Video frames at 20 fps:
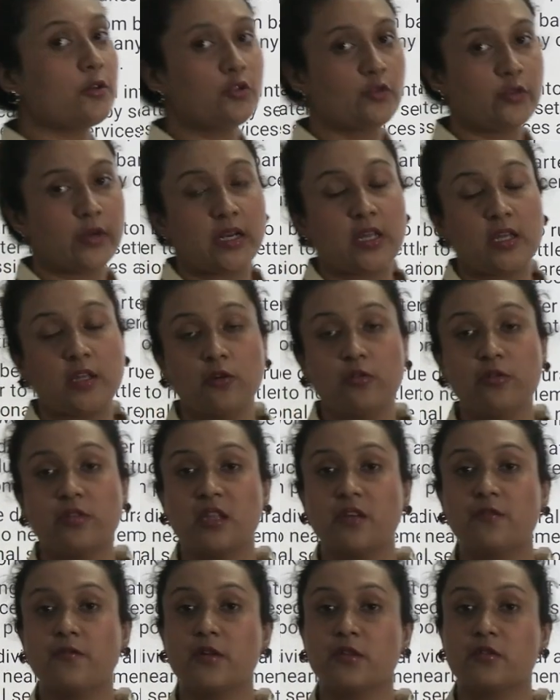trading, you
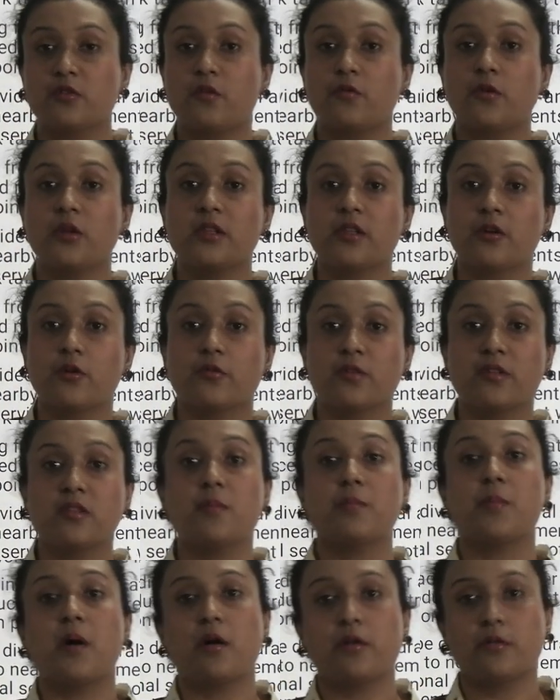see, first of all, there was
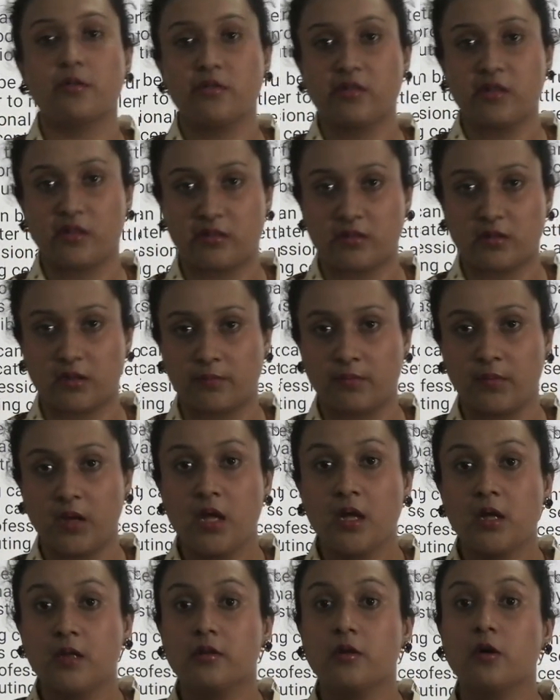a barter system.
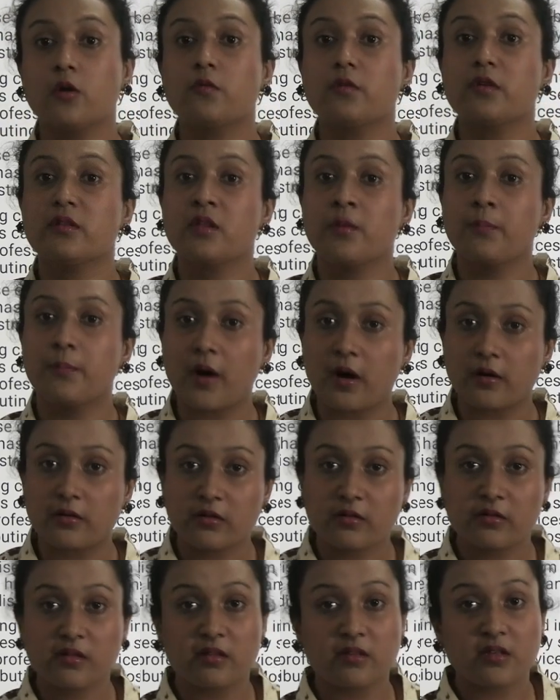There was the
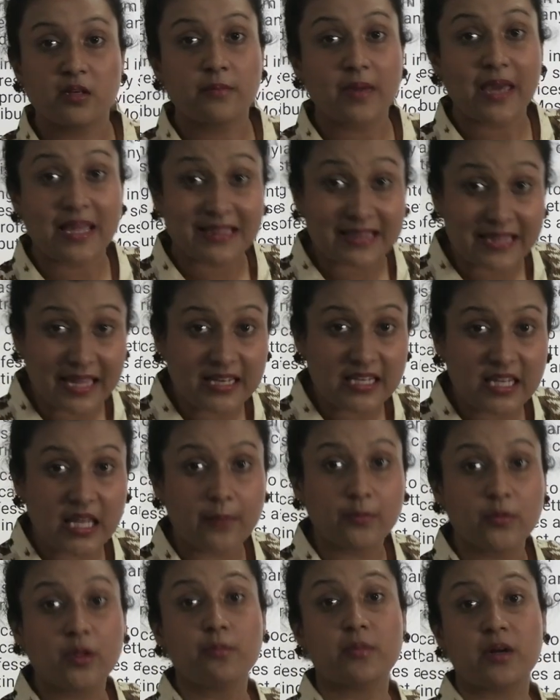barter system and then
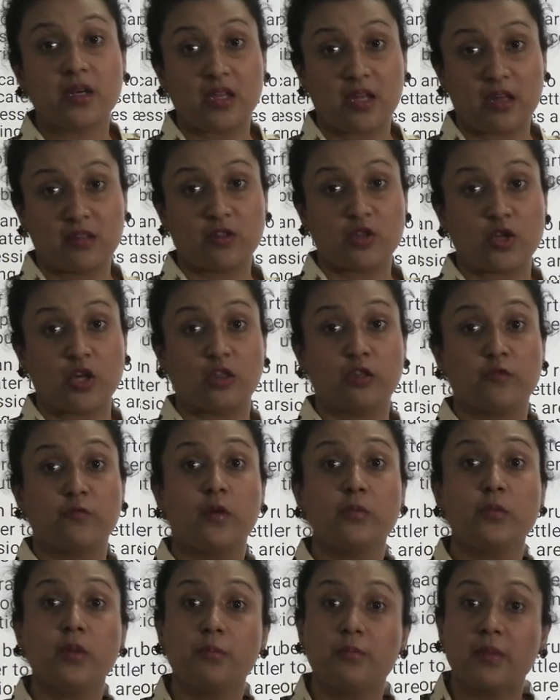came the money.
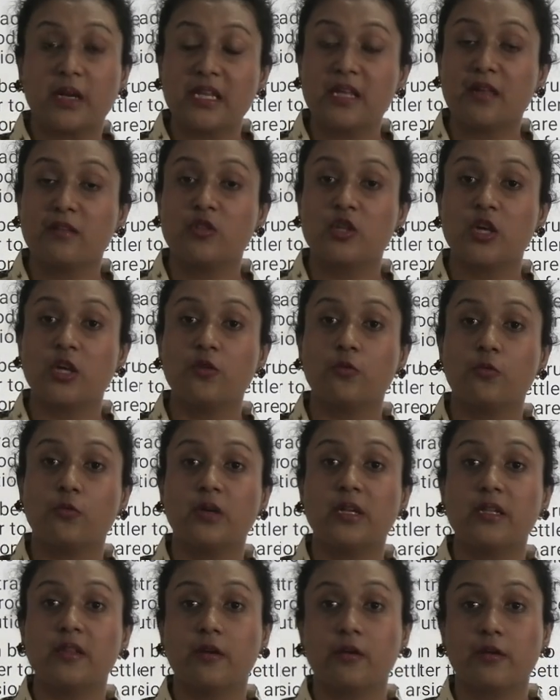From the money exchange
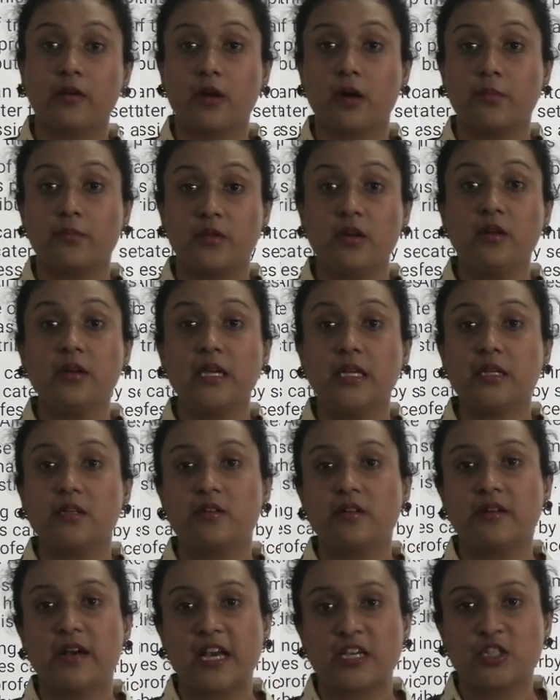only, there come the
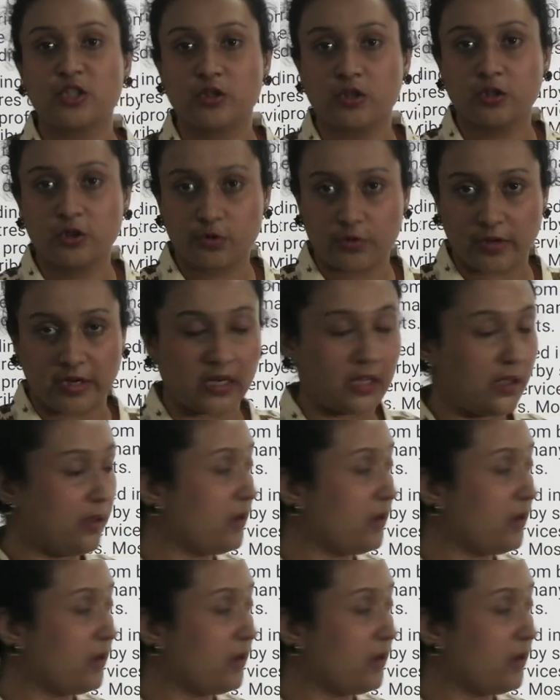international trading.